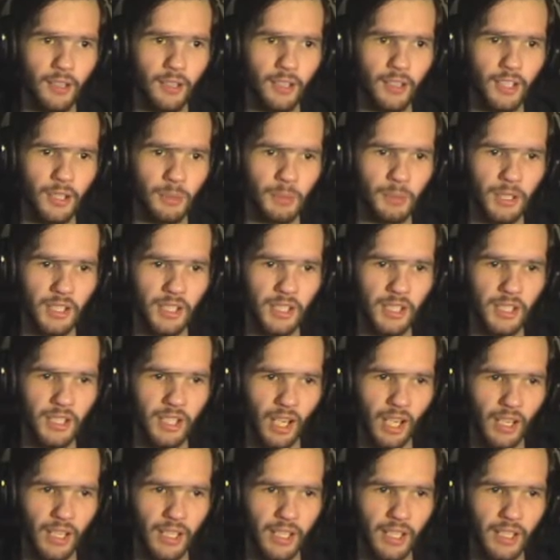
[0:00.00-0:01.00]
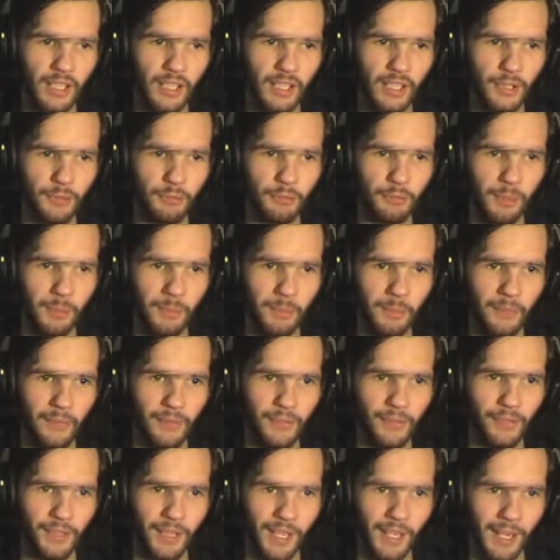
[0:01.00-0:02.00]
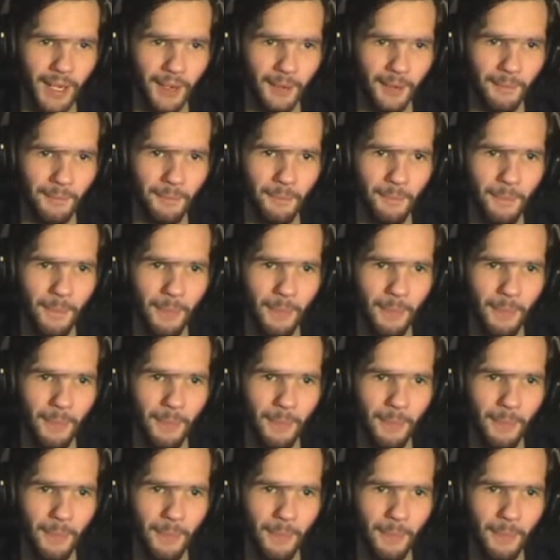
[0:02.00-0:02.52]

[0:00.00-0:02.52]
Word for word: So we're stuck in this room for now.